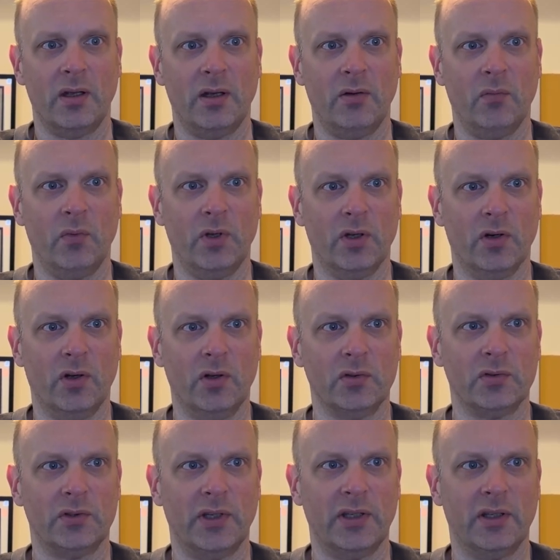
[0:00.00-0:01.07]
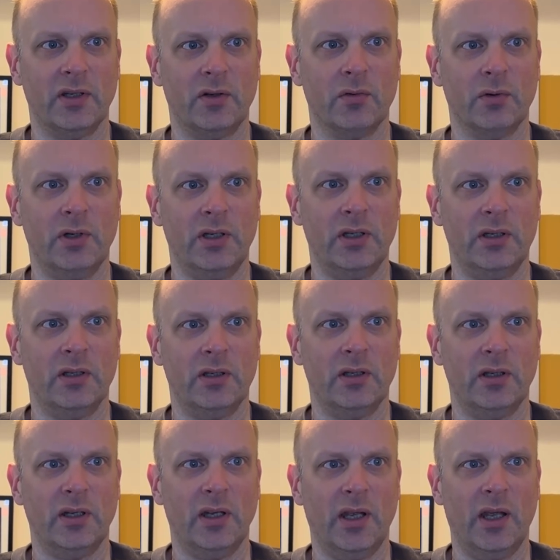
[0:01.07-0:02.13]
We can also take the green
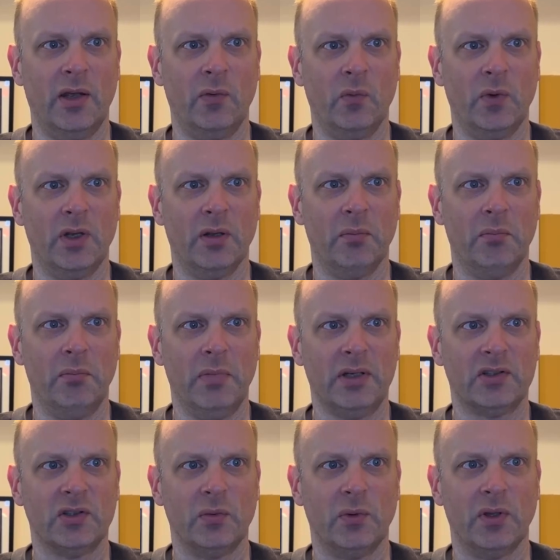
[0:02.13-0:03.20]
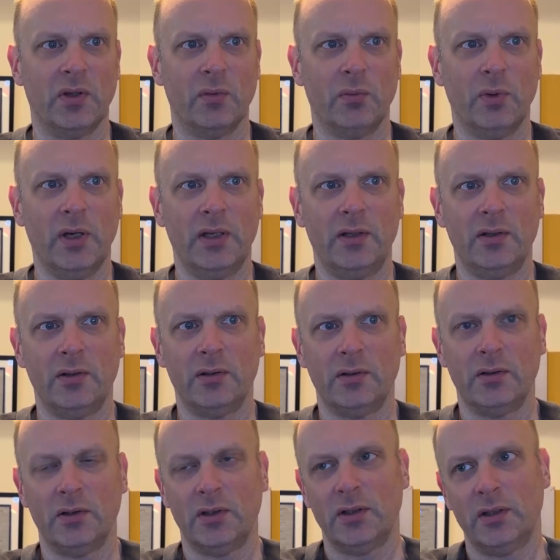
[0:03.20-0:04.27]
and we can mix it with the red
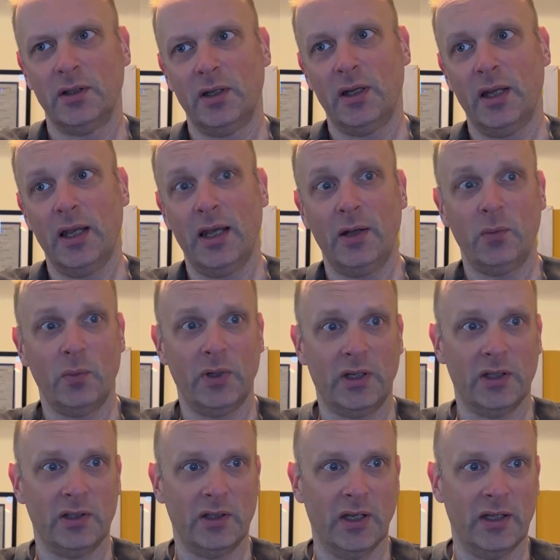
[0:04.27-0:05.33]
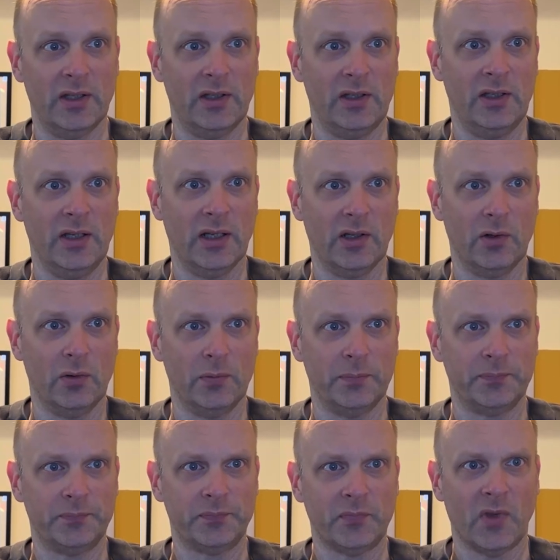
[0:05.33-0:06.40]
and we can get yellow.
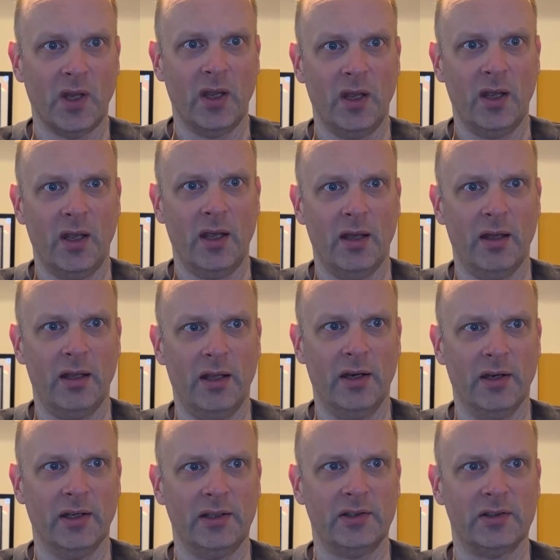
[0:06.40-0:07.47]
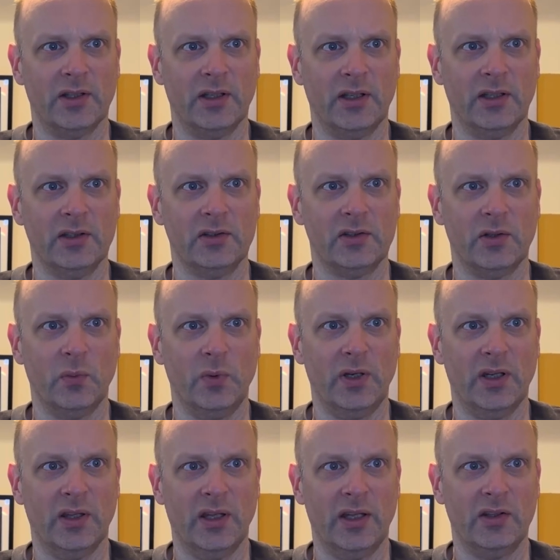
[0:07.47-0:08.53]
The nice thing is that we
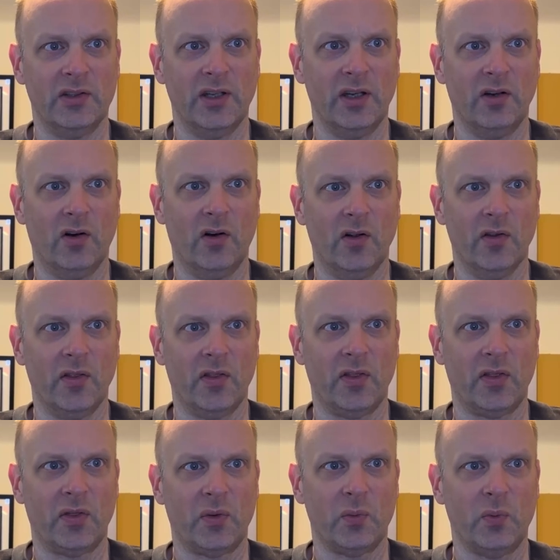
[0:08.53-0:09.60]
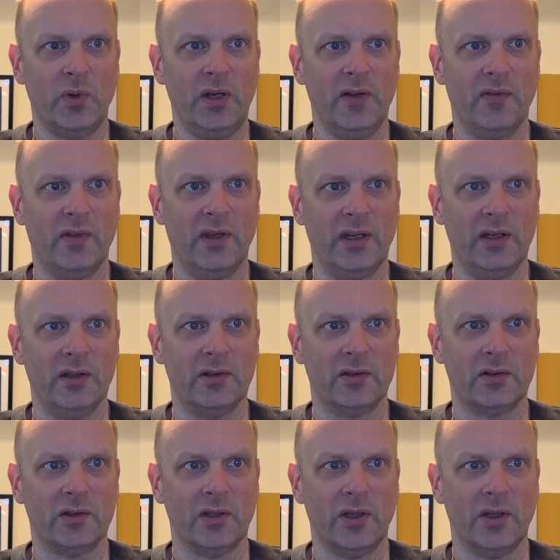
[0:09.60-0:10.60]
can then take all three of these